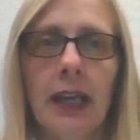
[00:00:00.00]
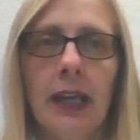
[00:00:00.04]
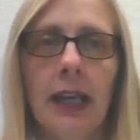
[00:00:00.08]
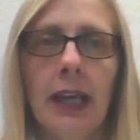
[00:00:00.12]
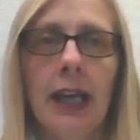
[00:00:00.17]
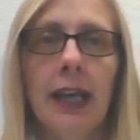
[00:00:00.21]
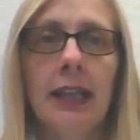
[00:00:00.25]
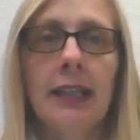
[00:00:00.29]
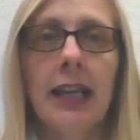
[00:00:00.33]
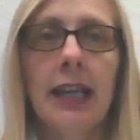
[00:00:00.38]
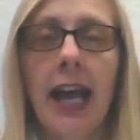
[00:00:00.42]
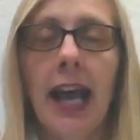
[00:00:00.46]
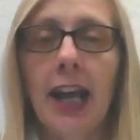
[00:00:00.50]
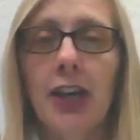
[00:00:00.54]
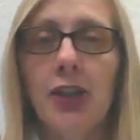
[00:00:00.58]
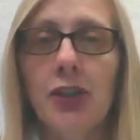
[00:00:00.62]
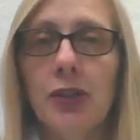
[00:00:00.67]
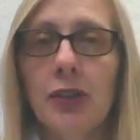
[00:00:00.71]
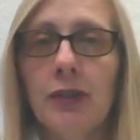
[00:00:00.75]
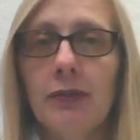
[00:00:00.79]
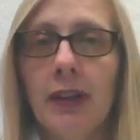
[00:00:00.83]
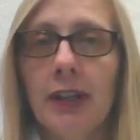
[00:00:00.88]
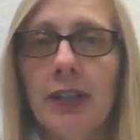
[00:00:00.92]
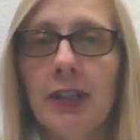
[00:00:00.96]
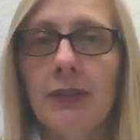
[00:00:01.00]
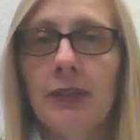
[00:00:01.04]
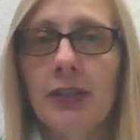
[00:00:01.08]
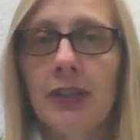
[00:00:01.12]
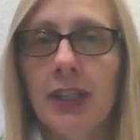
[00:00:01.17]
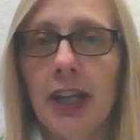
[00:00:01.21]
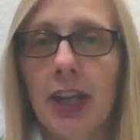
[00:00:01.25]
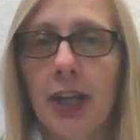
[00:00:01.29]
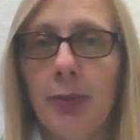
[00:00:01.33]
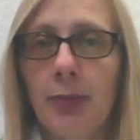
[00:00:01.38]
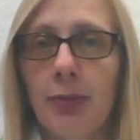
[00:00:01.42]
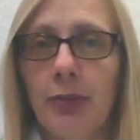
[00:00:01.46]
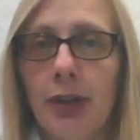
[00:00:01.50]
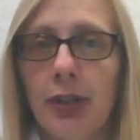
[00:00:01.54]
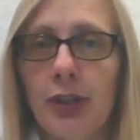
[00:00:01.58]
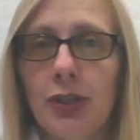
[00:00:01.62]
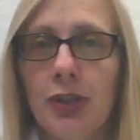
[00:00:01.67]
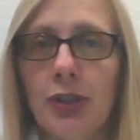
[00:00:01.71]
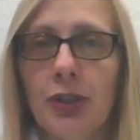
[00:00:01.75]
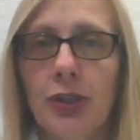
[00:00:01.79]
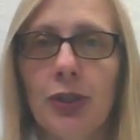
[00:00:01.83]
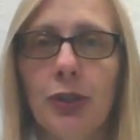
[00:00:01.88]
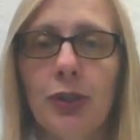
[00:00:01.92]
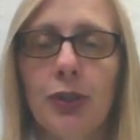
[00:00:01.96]
In the actual event of a data
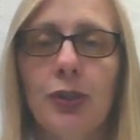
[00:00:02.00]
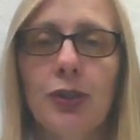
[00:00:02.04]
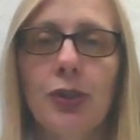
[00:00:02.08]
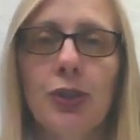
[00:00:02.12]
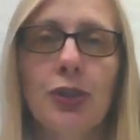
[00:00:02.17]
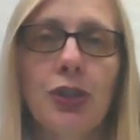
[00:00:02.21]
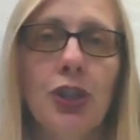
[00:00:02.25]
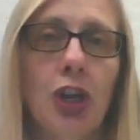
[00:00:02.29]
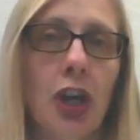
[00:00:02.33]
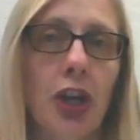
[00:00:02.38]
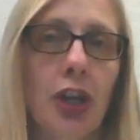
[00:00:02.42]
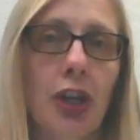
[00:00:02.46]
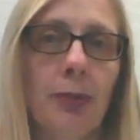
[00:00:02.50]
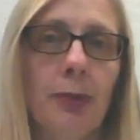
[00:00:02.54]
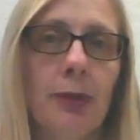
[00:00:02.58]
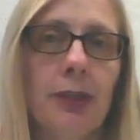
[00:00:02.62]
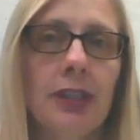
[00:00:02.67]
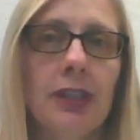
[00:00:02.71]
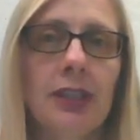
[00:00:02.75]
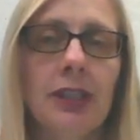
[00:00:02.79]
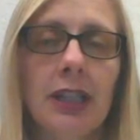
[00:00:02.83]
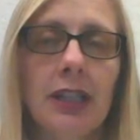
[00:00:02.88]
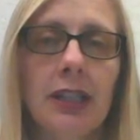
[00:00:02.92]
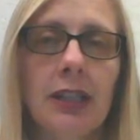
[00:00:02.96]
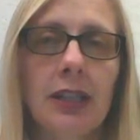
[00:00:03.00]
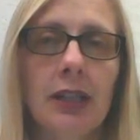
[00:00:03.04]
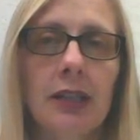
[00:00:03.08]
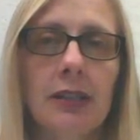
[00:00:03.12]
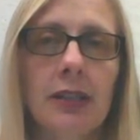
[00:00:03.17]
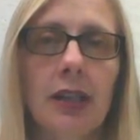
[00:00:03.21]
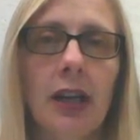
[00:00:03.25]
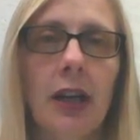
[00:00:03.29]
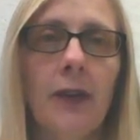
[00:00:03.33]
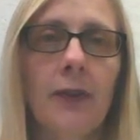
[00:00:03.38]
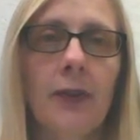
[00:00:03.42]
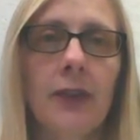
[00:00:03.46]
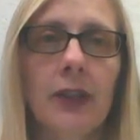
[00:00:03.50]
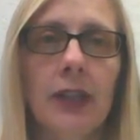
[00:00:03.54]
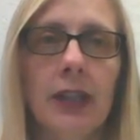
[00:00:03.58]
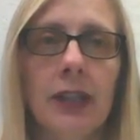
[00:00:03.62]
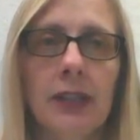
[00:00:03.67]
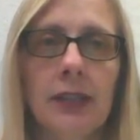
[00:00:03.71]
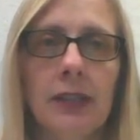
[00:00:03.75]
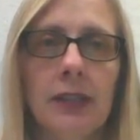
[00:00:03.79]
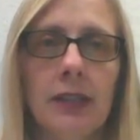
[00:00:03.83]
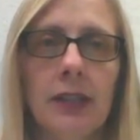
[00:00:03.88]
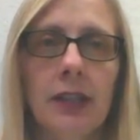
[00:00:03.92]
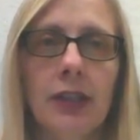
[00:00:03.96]
breach, you should document the details of the
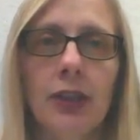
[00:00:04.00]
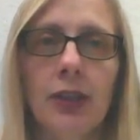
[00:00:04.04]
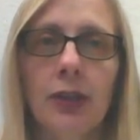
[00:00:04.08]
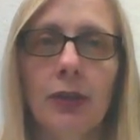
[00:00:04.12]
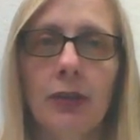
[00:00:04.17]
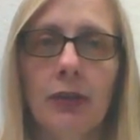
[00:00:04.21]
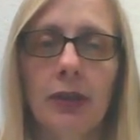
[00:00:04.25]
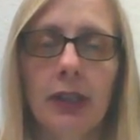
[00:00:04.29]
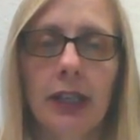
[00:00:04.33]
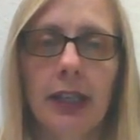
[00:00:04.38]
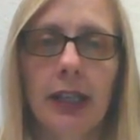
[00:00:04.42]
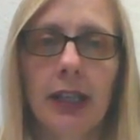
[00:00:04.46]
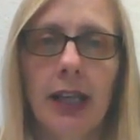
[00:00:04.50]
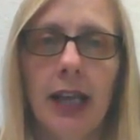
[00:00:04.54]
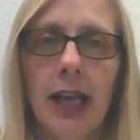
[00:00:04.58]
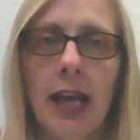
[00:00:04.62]
incident thoroughly.